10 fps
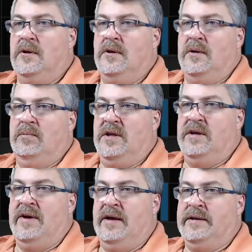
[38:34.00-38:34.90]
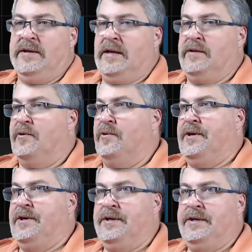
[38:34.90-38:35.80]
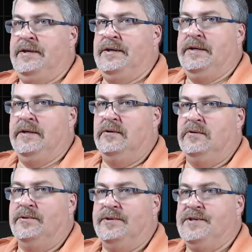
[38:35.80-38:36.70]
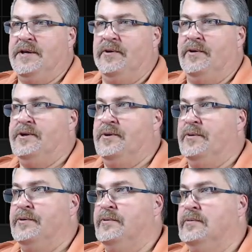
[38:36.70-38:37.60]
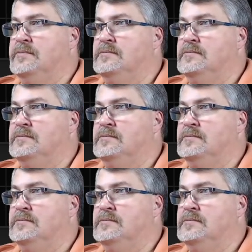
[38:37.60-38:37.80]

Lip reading: I believe I had like we'll just say 3,200.